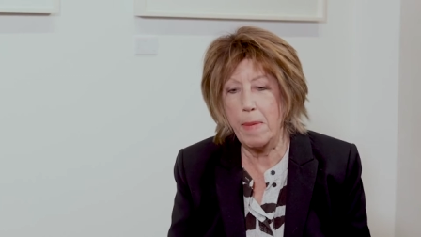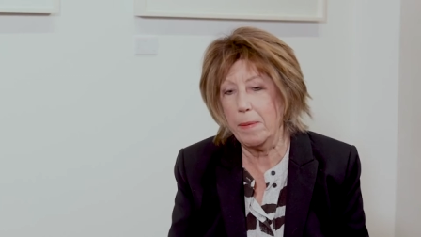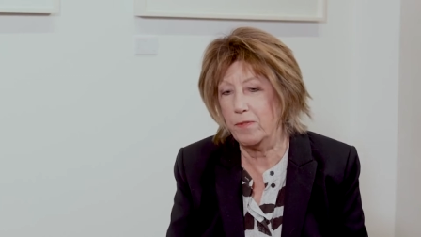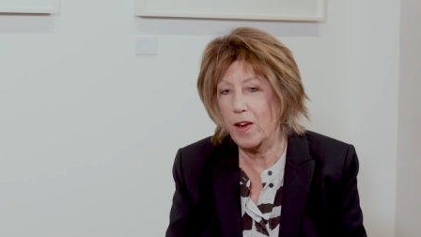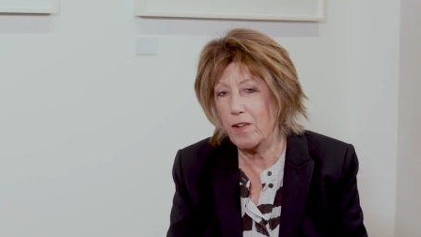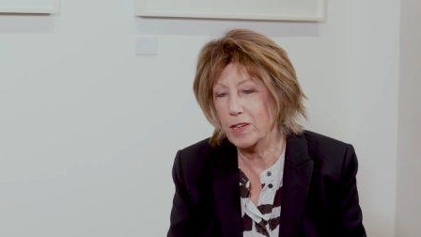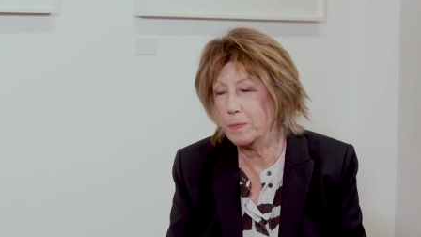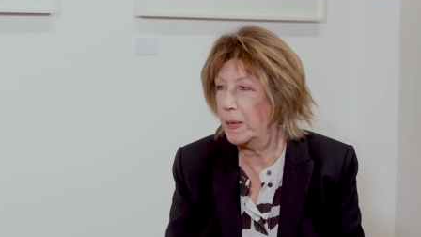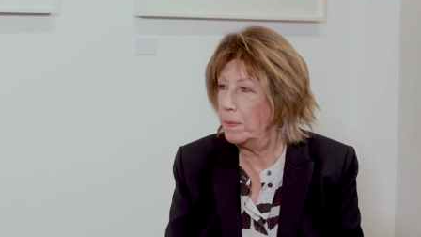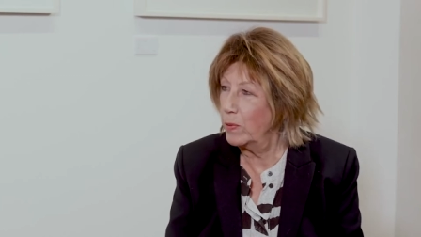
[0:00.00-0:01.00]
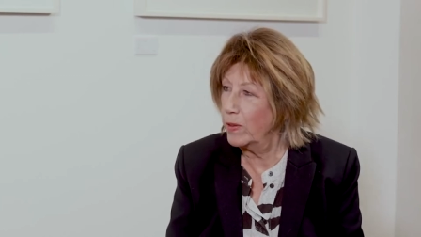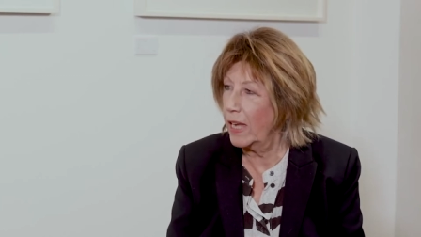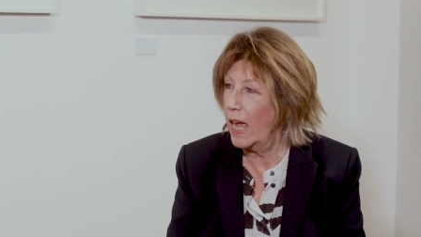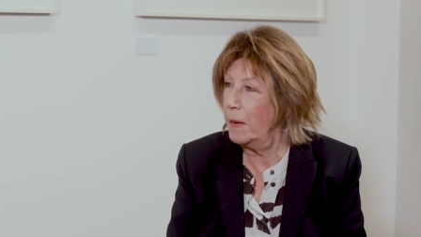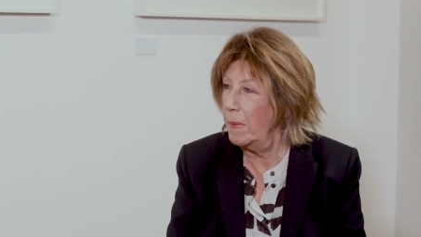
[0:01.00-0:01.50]
met various people
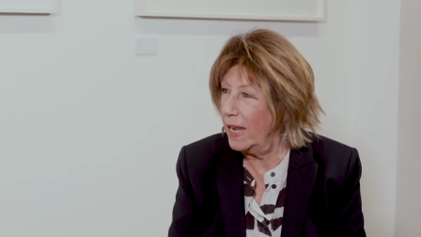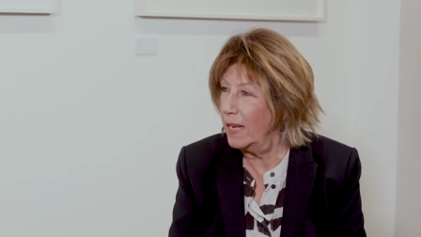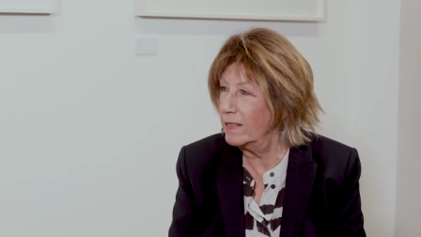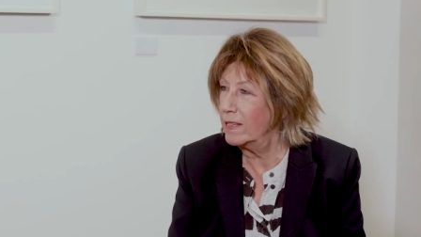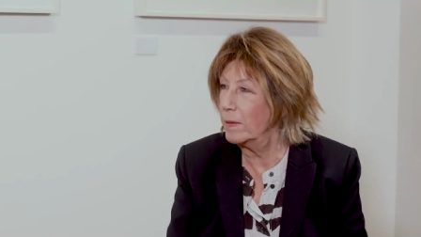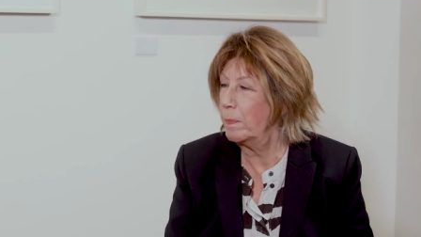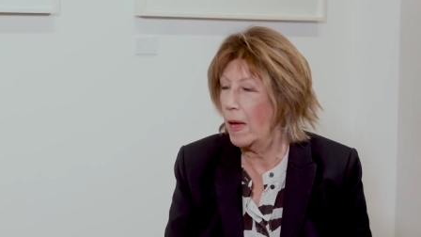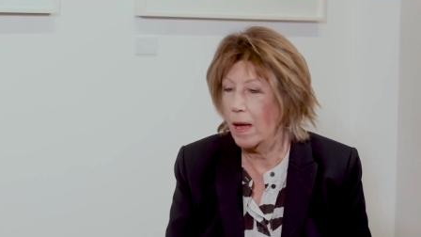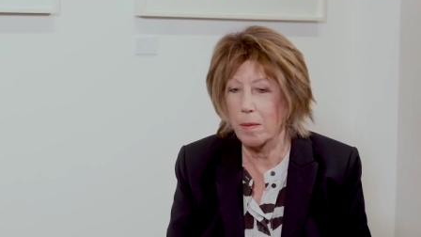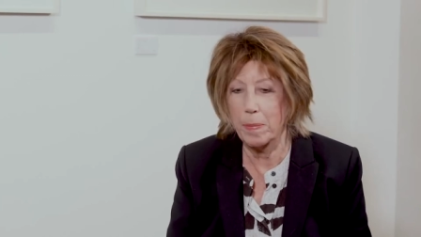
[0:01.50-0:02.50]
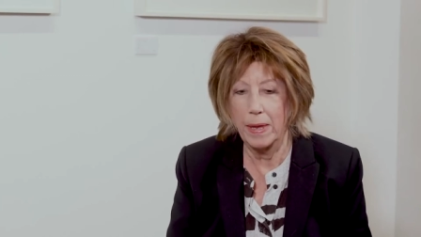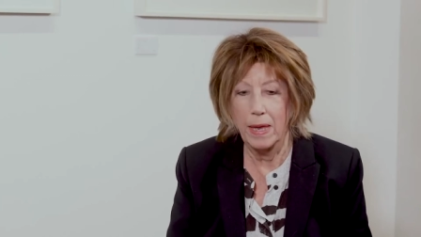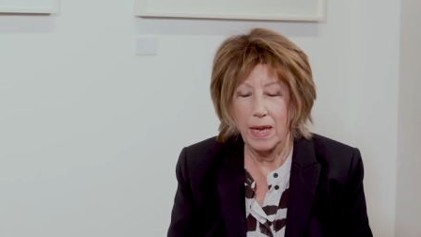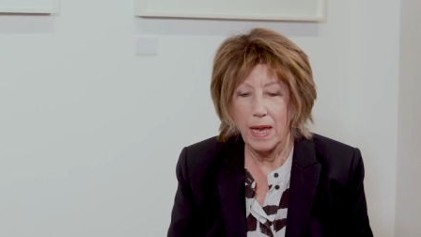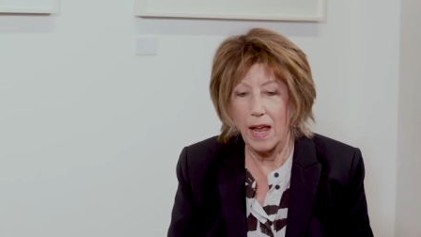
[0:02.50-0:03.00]
that came in to the pub,
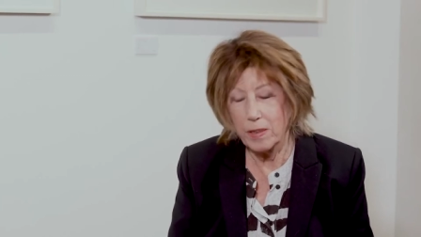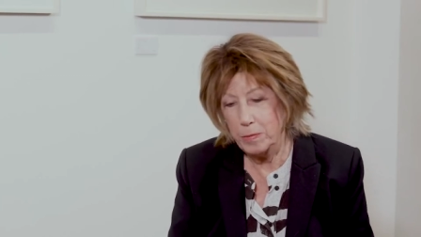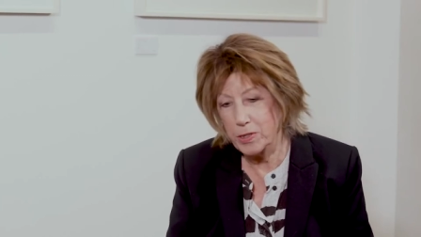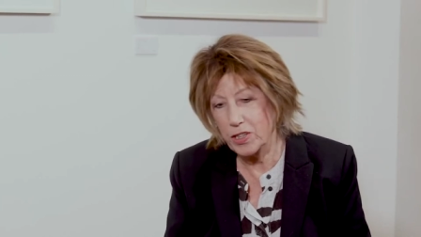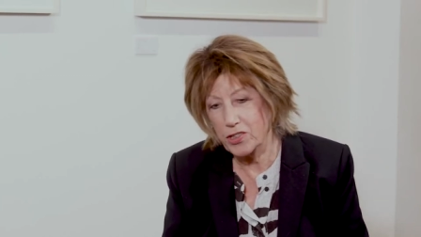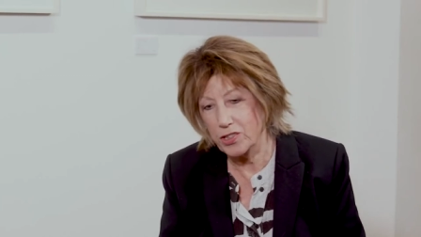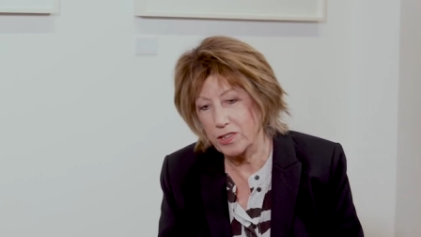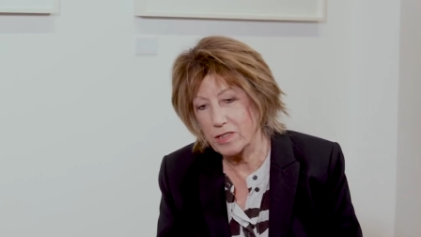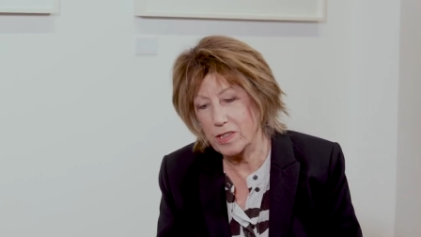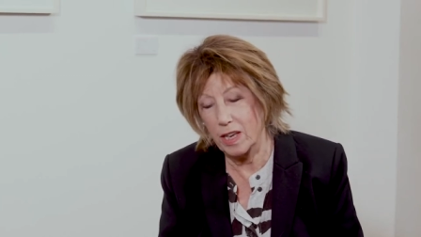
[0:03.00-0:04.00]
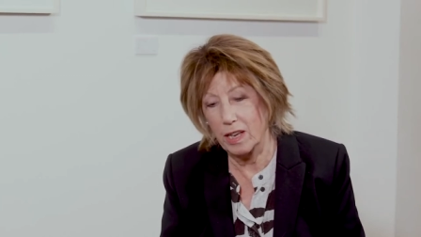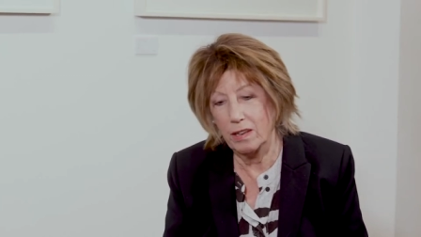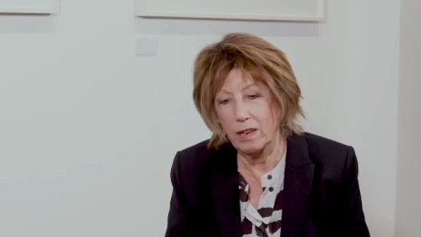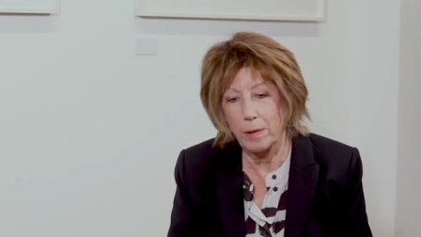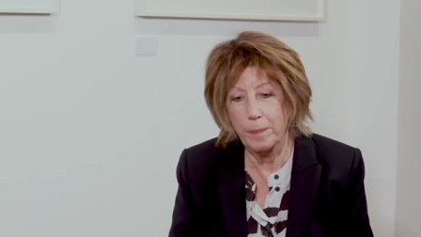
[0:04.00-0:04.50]
other musicians,
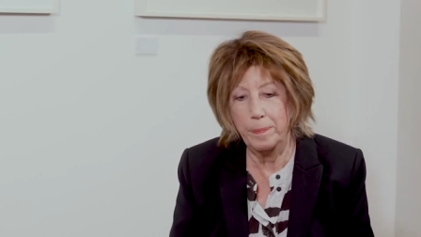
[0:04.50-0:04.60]
and